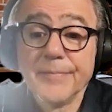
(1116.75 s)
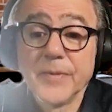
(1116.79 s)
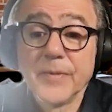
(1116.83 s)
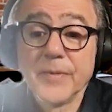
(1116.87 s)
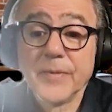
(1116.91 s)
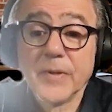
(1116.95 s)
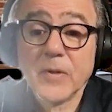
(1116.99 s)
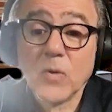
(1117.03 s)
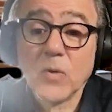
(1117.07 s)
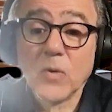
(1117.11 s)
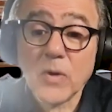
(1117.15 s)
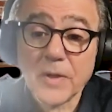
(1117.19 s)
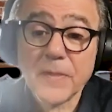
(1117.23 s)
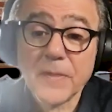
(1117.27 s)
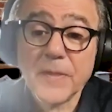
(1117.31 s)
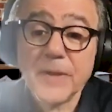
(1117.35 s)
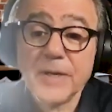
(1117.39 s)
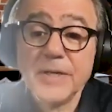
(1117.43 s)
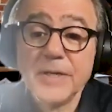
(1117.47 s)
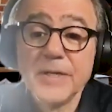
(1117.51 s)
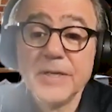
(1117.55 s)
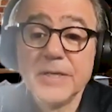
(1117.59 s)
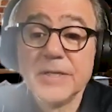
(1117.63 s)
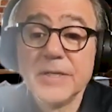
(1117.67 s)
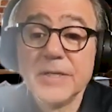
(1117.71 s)

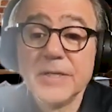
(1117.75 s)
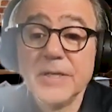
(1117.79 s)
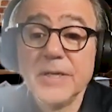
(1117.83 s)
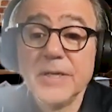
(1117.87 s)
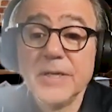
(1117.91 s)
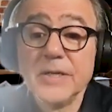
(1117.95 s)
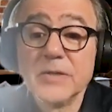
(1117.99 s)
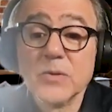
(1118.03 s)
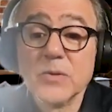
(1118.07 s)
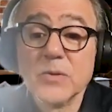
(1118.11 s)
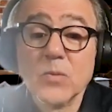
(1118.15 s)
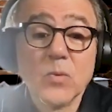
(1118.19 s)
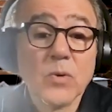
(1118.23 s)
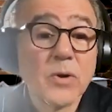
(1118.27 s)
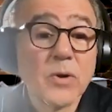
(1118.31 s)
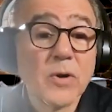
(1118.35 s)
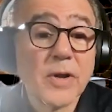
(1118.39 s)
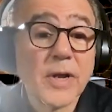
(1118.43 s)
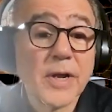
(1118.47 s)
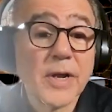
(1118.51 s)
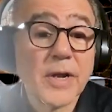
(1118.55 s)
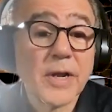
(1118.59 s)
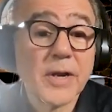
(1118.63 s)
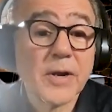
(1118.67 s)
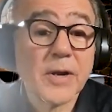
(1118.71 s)
authenticity is a word I
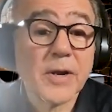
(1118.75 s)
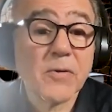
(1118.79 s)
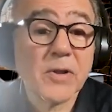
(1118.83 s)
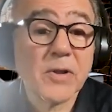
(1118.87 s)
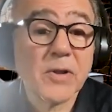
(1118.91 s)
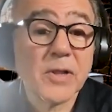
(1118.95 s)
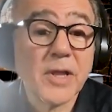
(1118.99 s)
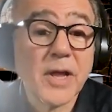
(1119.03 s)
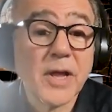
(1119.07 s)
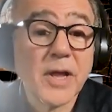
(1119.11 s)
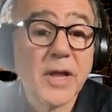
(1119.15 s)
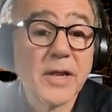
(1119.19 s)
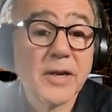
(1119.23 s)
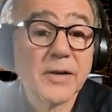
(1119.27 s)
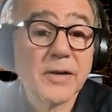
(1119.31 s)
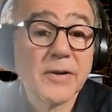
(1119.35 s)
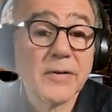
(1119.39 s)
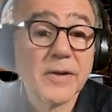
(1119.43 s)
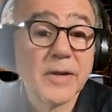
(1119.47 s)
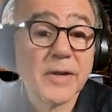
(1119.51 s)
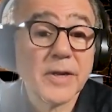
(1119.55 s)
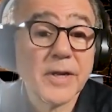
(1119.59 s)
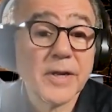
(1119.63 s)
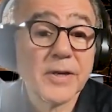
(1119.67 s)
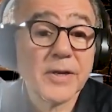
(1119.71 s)
hear a lot,
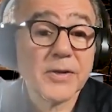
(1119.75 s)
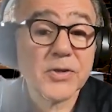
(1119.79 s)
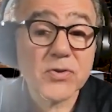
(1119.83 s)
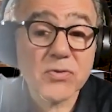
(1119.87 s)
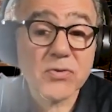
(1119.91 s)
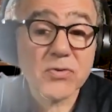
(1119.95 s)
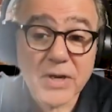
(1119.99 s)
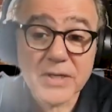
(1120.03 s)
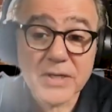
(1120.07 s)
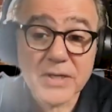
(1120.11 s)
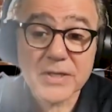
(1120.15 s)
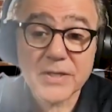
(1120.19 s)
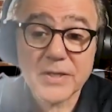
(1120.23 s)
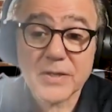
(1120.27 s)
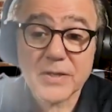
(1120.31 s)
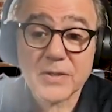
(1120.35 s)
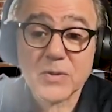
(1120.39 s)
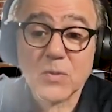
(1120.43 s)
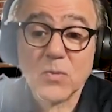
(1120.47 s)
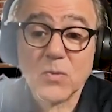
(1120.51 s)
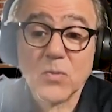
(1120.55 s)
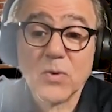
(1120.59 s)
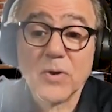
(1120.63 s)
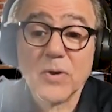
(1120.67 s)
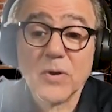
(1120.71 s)
and trust is a
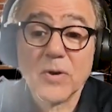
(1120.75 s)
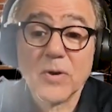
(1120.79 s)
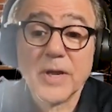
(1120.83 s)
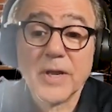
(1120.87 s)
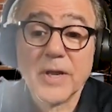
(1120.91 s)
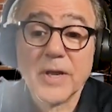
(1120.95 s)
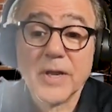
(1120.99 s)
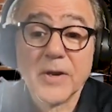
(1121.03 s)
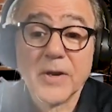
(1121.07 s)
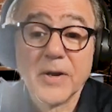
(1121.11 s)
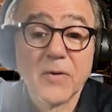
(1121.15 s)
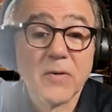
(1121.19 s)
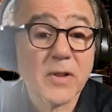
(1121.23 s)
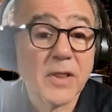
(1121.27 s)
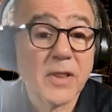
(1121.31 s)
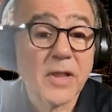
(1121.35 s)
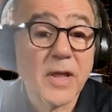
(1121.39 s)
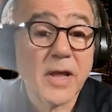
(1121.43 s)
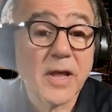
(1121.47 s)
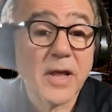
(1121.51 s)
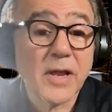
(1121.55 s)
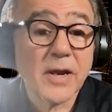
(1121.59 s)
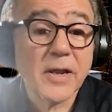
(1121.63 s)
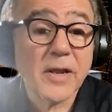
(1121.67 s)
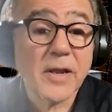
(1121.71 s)
word I hear a
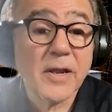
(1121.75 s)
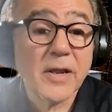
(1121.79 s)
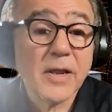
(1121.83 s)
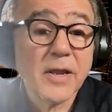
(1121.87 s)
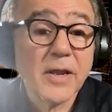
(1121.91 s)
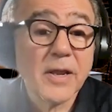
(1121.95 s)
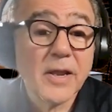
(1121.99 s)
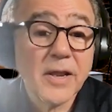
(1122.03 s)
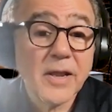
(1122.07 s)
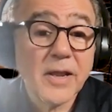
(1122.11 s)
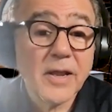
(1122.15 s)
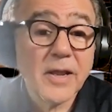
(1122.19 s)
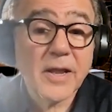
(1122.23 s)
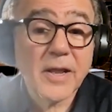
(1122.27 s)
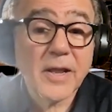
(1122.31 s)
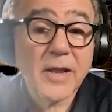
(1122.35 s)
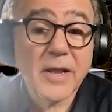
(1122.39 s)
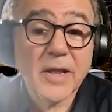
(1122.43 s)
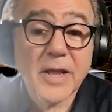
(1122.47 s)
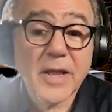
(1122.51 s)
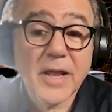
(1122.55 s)
lot.